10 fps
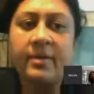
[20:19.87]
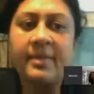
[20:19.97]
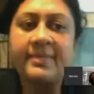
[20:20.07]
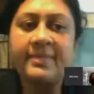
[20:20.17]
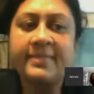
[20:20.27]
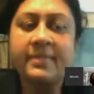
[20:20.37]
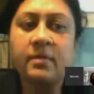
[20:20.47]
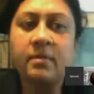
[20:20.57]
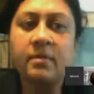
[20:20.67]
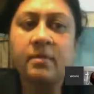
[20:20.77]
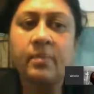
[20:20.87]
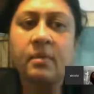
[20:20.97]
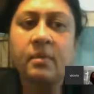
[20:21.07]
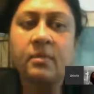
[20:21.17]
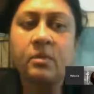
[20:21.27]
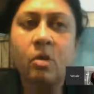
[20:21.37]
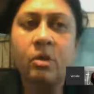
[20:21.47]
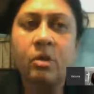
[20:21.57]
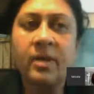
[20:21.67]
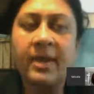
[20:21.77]
is a
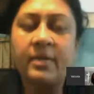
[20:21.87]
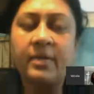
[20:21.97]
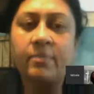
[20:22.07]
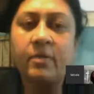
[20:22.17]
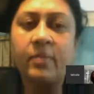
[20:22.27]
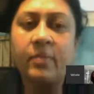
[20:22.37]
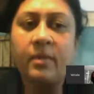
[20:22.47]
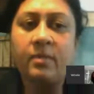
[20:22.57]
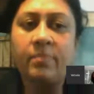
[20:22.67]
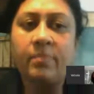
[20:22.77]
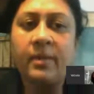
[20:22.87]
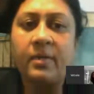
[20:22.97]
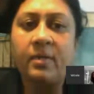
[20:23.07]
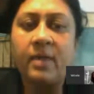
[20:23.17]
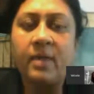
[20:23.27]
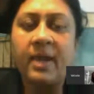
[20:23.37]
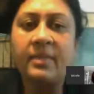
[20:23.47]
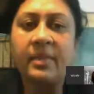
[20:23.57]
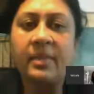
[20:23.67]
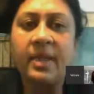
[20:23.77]
contract between the builder
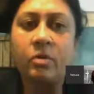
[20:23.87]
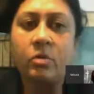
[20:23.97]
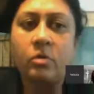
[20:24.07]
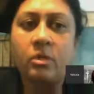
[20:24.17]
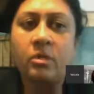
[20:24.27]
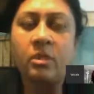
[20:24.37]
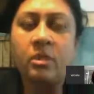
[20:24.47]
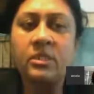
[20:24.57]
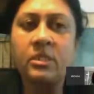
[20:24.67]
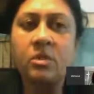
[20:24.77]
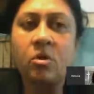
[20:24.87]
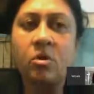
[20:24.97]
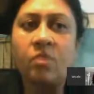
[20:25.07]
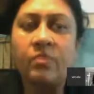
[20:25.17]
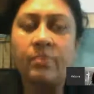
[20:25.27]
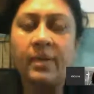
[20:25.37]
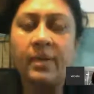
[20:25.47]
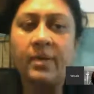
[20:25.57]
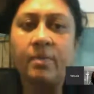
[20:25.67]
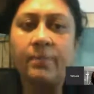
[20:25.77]
and the landowner. Instead of the
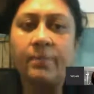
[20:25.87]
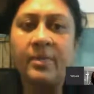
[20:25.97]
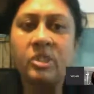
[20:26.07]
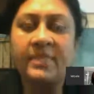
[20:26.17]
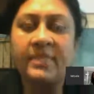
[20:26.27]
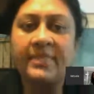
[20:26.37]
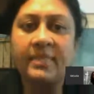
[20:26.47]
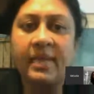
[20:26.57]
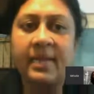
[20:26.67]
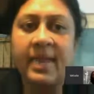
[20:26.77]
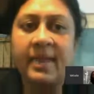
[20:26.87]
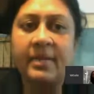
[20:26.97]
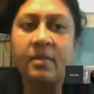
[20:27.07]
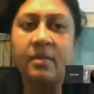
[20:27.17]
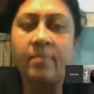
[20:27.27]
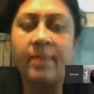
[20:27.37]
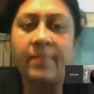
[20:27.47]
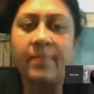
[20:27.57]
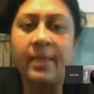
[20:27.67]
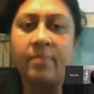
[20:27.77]
builder purchasing the land by
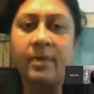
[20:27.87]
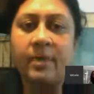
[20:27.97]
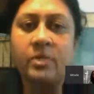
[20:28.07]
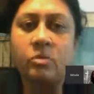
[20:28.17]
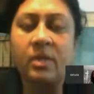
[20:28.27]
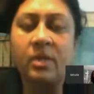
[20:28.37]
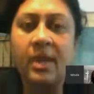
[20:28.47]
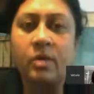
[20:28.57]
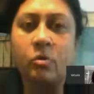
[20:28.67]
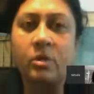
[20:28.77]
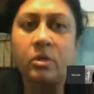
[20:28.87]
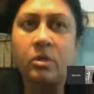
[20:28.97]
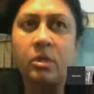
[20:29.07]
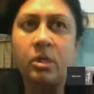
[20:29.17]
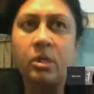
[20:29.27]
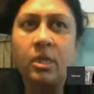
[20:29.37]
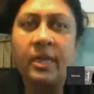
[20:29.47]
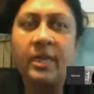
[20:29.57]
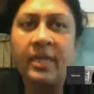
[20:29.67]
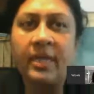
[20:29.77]
paying money to the landowner,
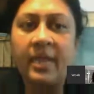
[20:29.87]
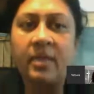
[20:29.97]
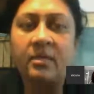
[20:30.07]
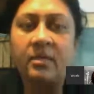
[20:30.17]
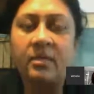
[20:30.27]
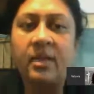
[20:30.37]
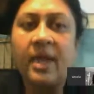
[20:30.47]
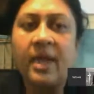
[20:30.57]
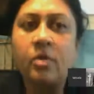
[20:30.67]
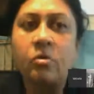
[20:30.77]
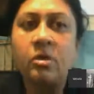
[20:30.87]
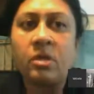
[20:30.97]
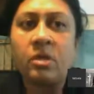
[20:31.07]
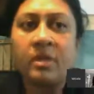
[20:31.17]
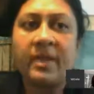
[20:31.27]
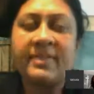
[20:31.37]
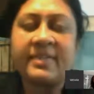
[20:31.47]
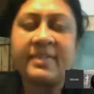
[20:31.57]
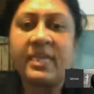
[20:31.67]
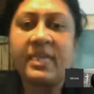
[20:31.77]
the landowner
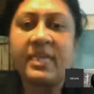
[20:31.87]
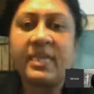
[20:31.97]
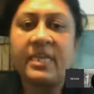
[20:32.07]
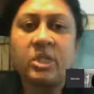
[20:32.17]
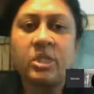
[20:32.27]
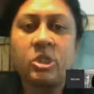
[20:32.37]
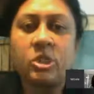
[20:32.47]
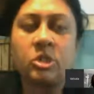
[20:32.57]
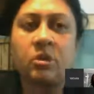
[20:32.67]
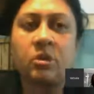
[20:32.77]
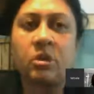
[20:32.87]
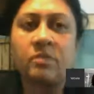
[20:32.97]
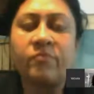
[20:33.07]
gets in exchange a